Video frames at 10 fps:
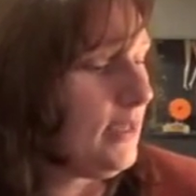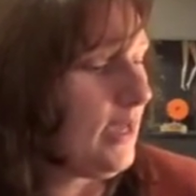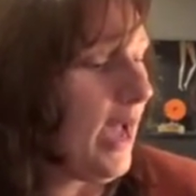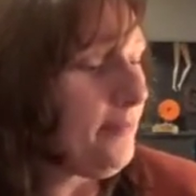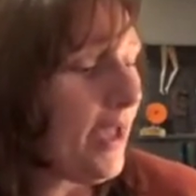
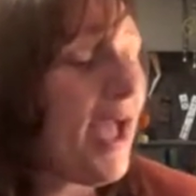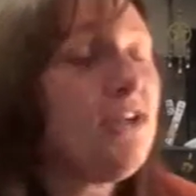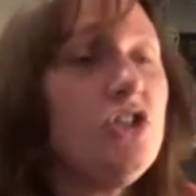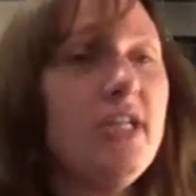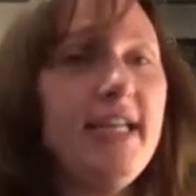I'm
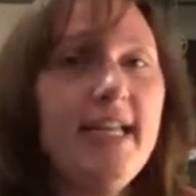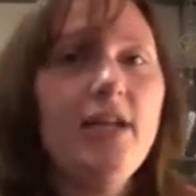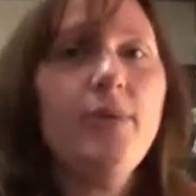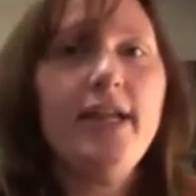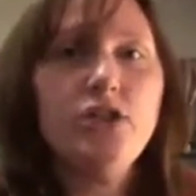actually
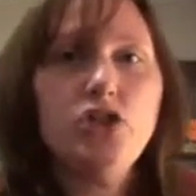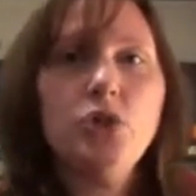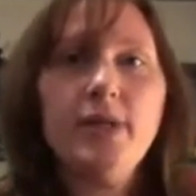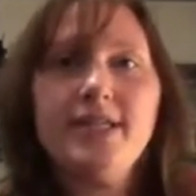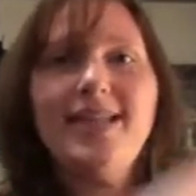getting ready to
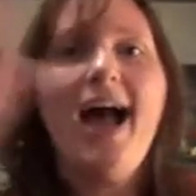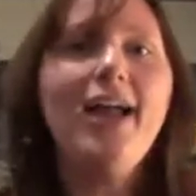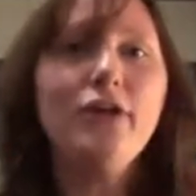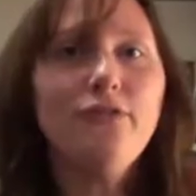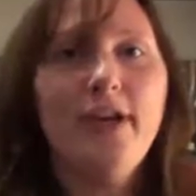do an entire